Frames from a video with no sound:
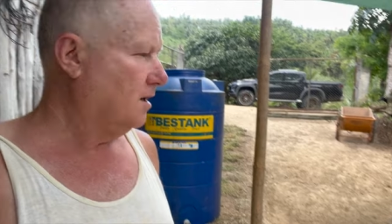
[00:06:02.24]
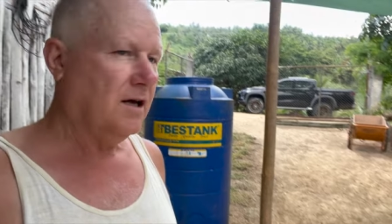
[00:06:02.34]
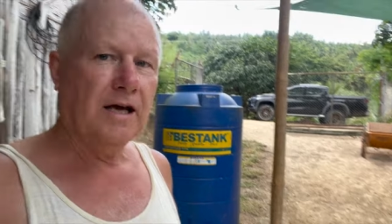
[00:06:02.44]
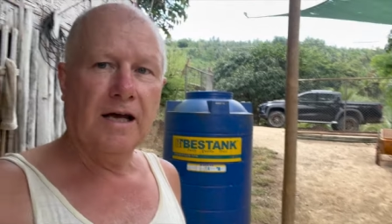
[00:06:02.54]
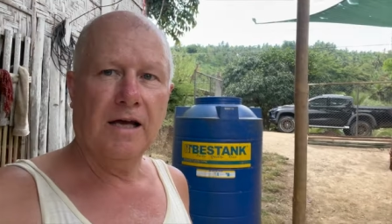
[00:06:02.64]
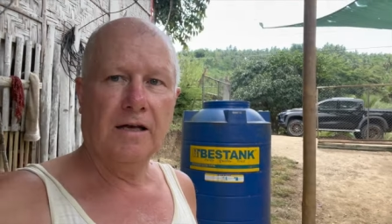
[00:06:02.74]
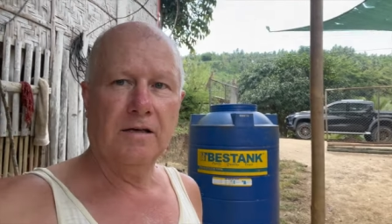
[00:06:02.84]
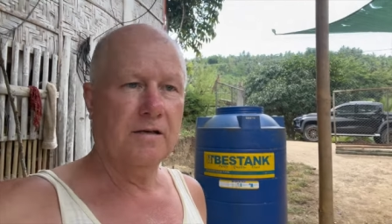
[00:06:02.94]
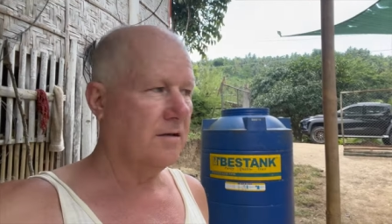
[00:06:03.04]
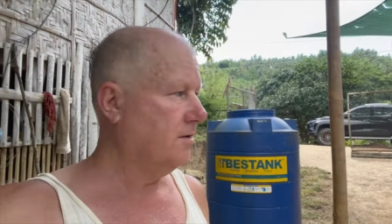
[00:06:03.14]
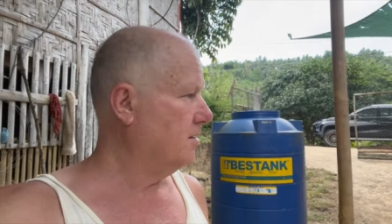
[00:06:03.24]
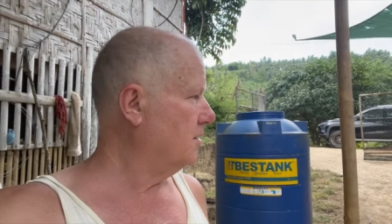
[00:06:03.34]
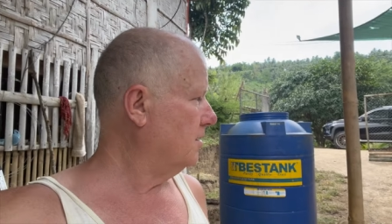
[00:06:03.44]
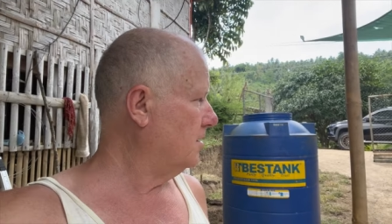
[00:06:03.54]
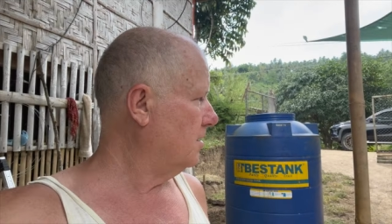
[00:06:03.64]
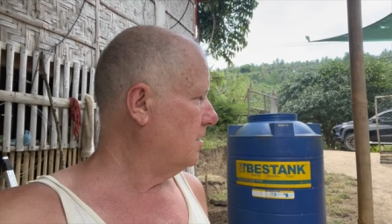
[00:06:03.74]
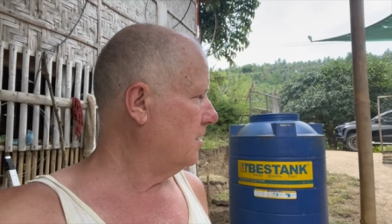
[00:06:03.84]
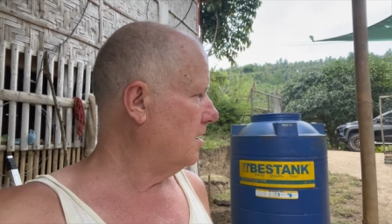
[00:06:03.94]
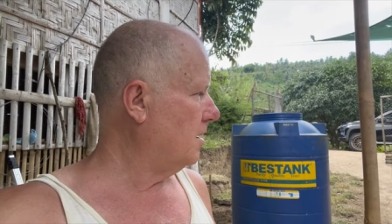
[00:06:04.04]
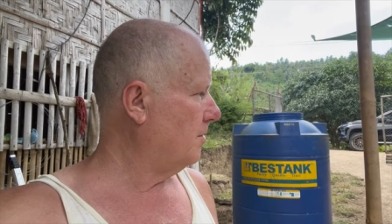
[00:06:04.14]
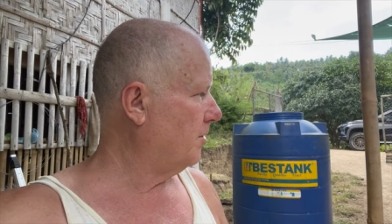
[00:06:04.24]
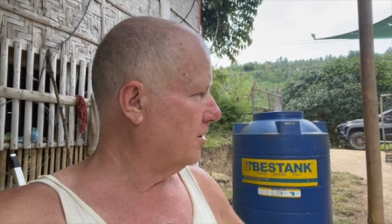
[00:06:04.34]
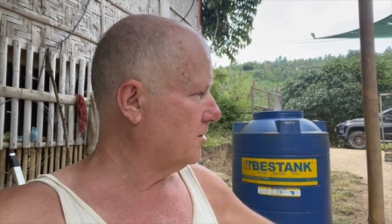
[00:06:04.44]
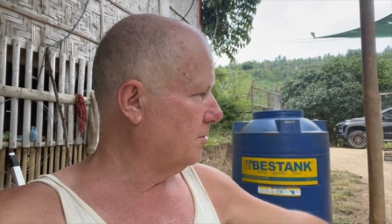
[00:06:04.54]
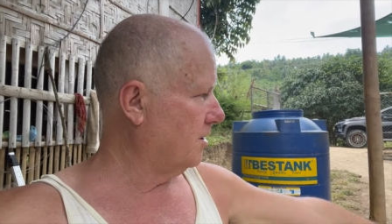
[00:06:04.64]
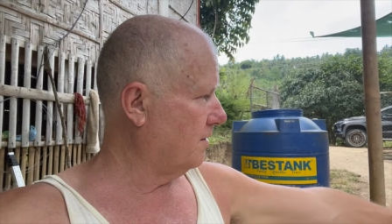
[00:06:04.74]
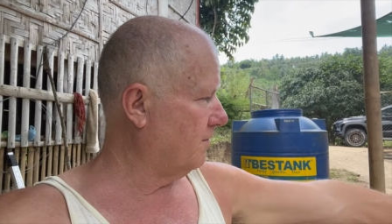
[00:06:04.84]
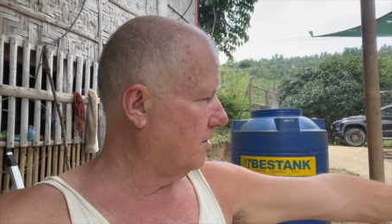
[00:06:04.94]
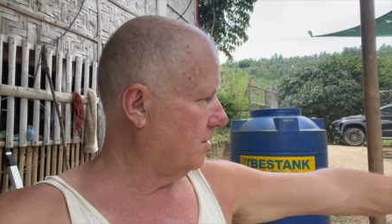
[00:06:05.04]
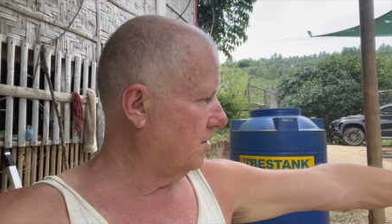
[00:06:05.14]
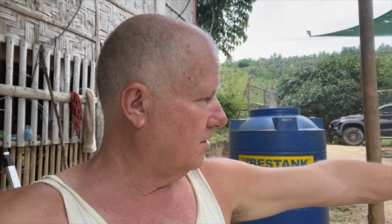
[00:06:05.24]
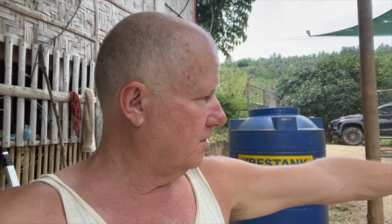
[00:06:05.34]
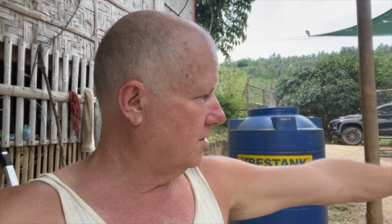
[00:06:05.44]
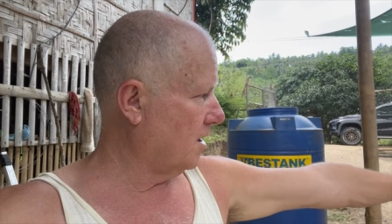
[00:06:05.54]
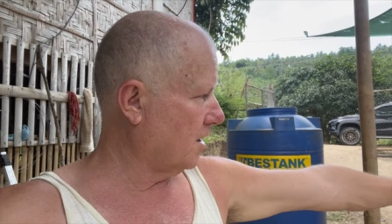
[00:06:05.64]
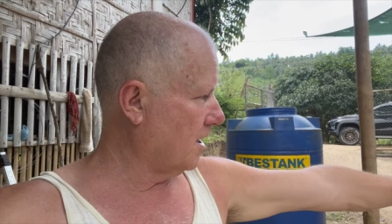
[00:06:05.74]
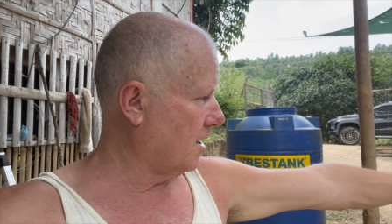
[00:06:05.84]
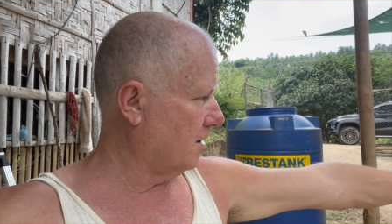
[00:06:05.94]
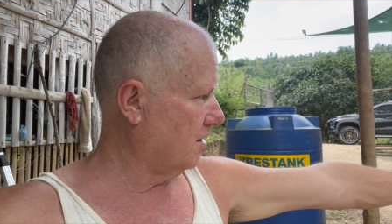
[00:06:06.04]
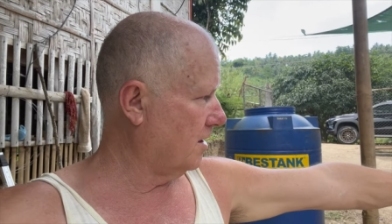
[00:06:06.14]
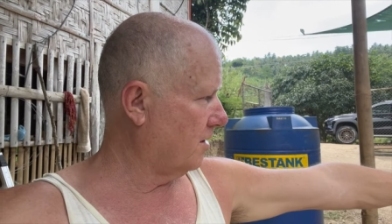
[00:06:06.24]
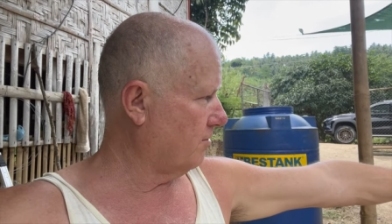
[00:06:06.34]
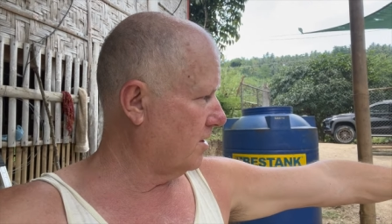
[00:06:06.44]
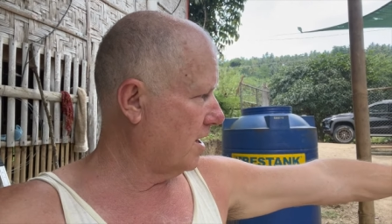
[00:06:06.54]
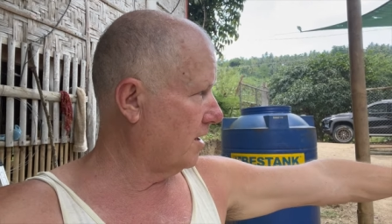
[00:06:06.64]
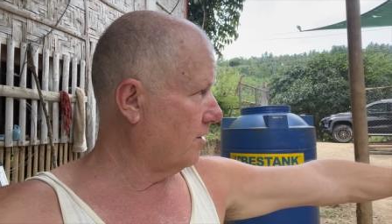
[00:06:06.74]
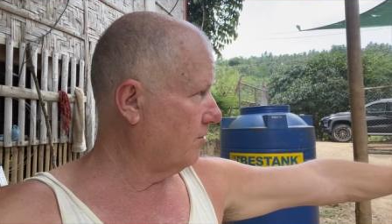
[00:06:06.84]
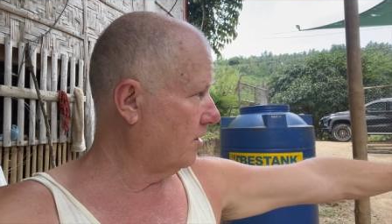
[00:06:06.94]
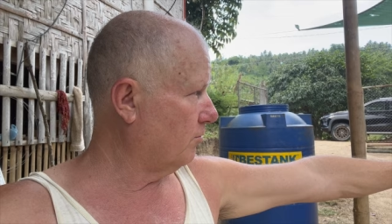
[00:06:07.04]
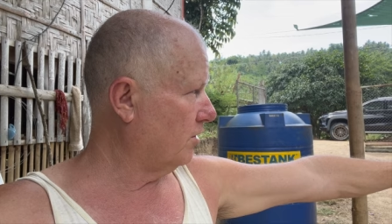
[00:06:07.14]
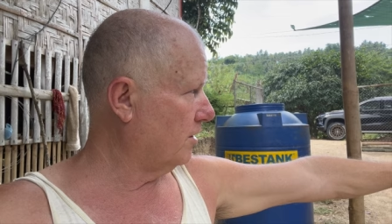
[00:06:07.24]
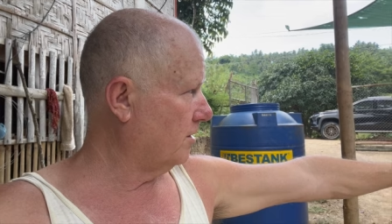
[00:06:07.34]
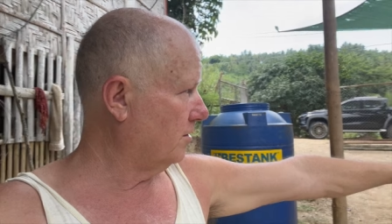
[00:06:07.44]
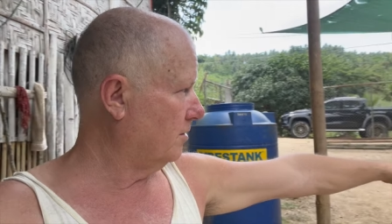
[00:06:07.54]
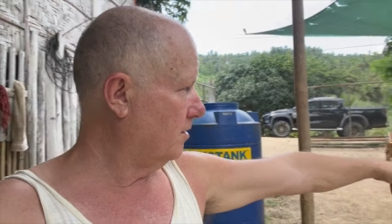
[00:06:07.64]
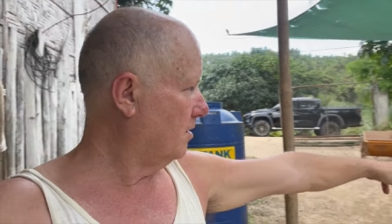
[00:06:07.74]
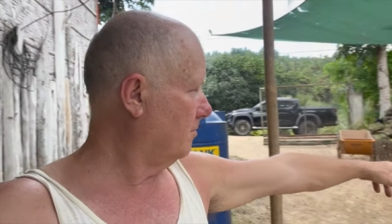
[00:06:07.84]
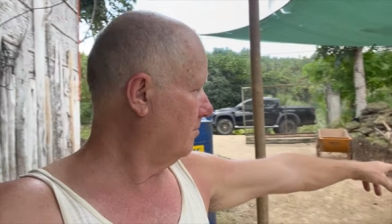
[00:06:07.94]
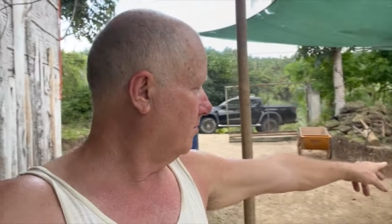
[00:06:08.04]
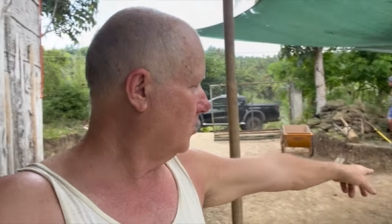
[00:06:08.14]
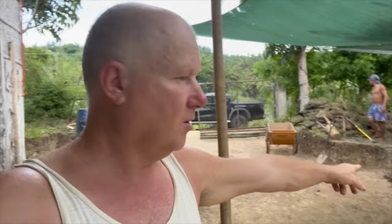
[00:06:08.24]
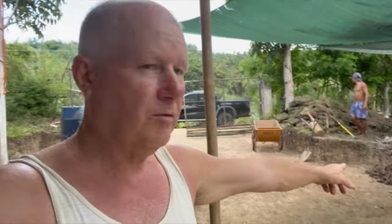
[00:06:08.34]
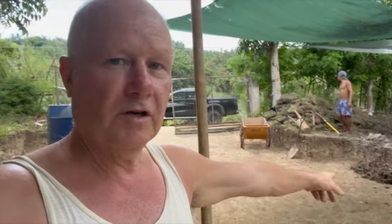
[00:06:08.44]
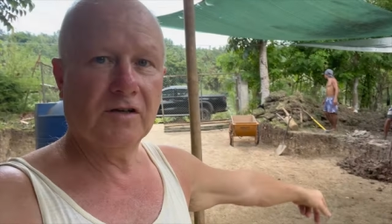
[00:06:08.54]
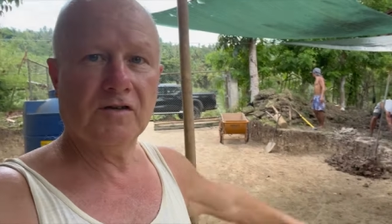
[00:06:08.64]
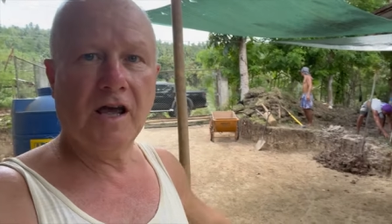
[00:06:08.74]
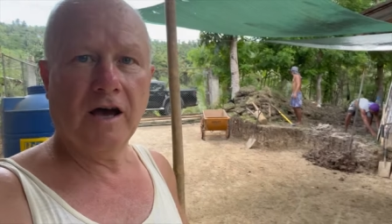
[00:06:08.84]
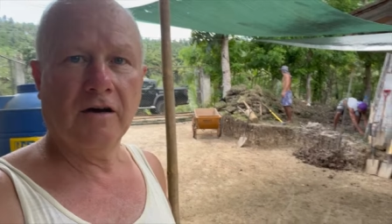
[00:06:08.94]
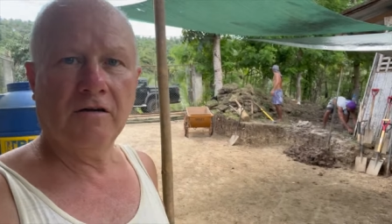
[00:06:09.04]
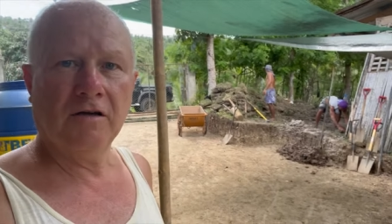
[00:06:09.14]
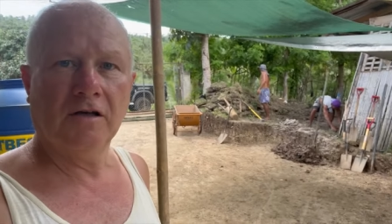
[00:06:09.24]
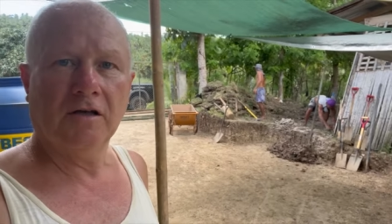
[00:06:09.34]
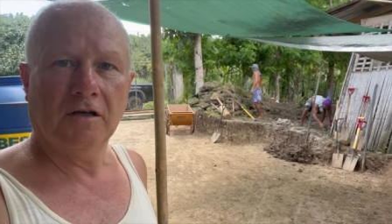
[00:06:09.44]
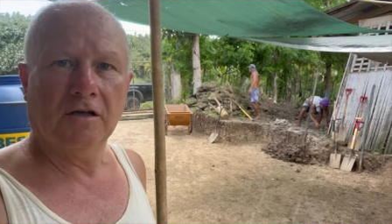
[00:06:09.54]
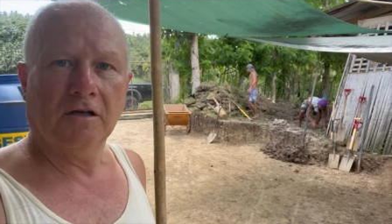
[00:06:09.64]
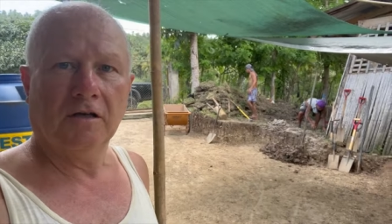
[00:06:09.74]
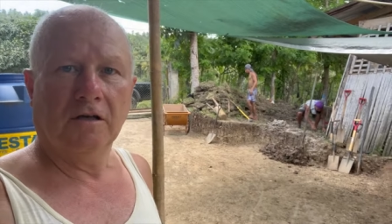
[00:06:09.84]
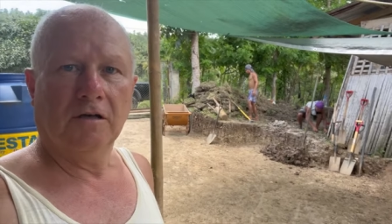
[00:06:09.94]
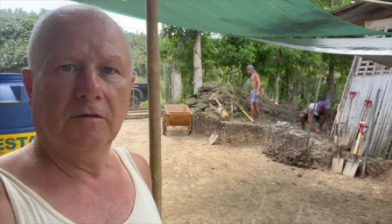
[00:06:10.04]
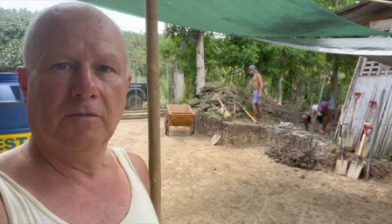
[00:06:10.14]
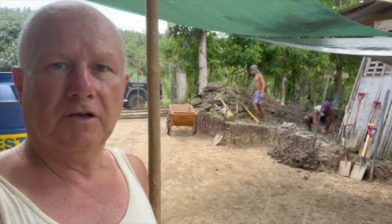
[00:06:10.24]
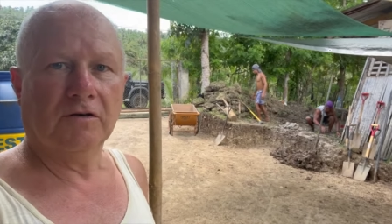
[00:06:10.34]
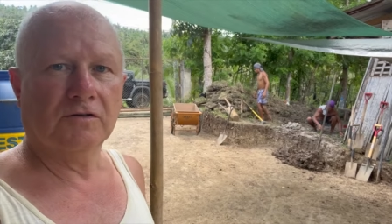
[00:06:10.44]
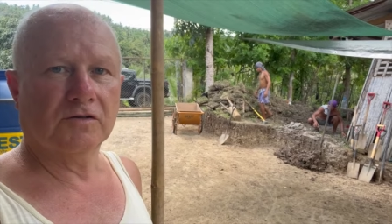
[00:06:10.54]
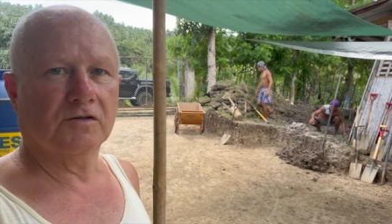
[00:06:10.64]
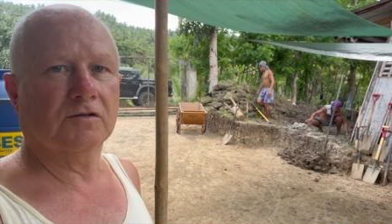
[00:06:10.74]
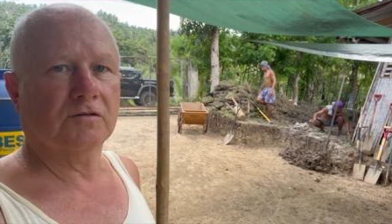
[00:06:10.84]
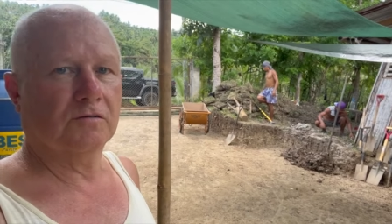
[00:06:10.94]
and possibly even dug out there in that area where um, Irwin is now because